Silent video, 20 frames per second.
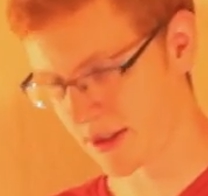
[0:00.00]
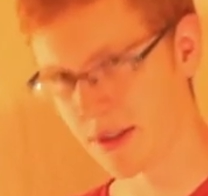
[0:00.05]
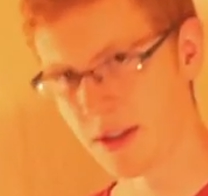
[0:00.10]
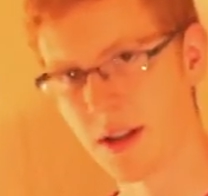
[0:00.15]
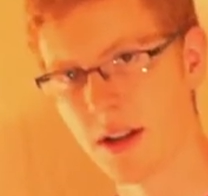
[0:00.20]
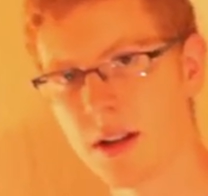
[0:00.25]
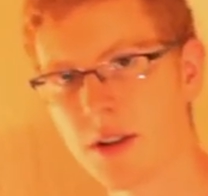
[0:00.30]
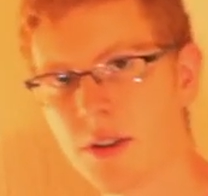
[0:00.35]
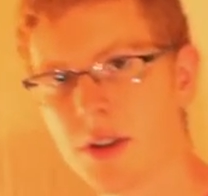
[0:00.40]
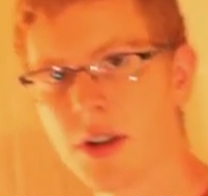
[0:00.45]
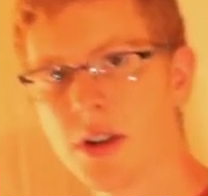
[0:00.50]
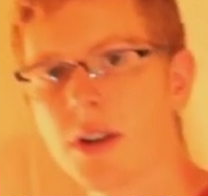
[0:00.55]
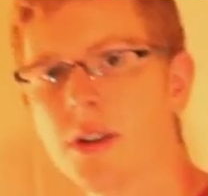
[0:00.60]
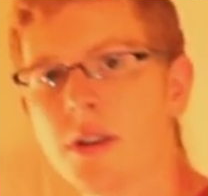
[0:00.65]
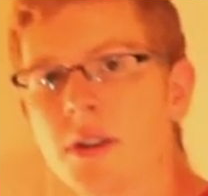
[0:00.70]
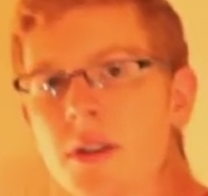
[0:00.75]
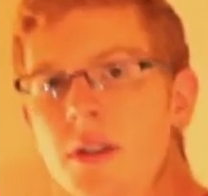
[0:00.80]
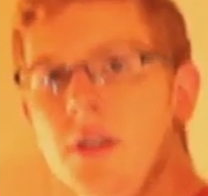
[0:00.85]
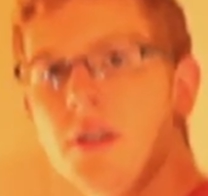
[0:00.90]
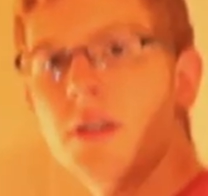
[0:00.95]

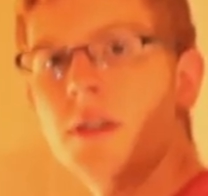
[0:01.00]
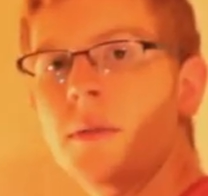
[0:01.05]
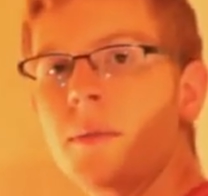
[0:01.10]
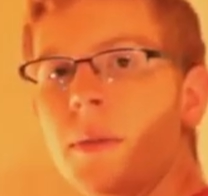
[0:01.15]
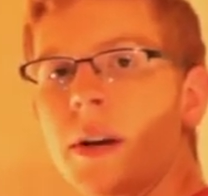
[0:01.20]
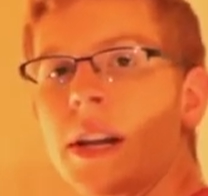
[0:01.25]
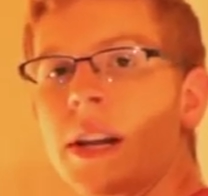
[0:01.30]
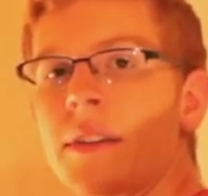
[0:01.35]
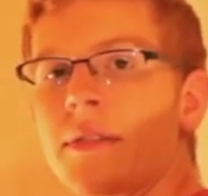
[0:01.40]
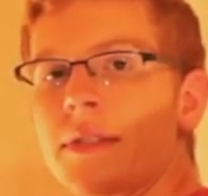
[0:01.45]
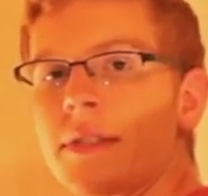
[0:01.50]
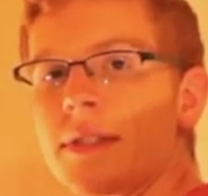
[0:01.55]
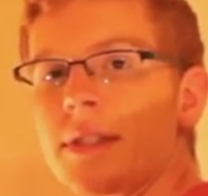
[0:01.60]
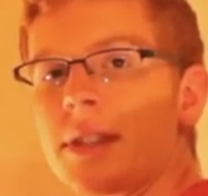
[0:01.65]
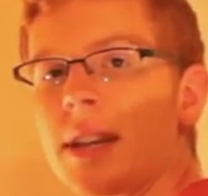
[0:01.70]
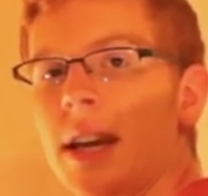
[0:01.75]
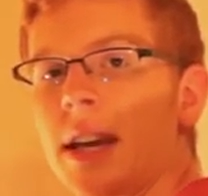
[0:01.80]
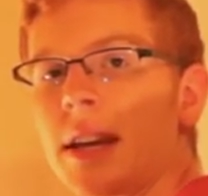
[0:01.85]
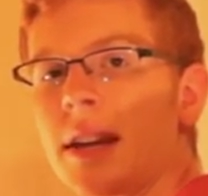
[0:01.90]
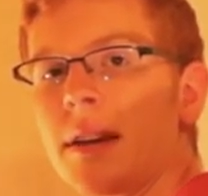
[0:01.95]
I'd have to
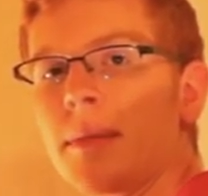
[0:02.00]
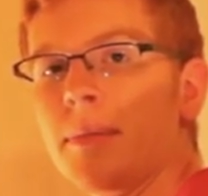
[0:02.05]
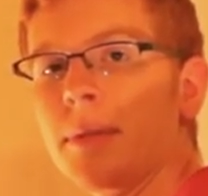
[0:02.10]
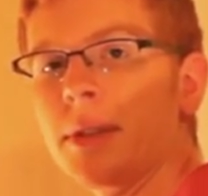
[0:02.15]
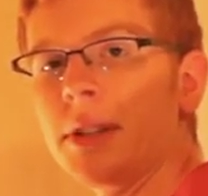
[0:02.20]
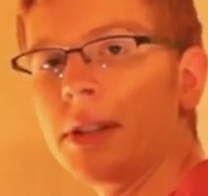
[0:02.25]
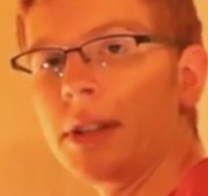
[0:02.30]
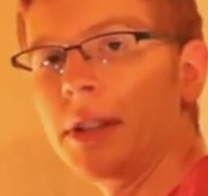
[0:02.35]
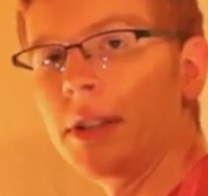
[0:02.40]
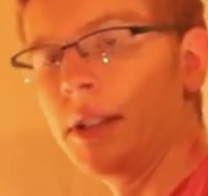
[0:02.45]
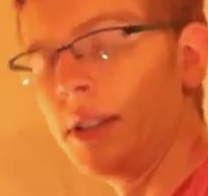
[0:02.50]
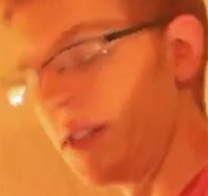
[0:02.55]
stand up a little.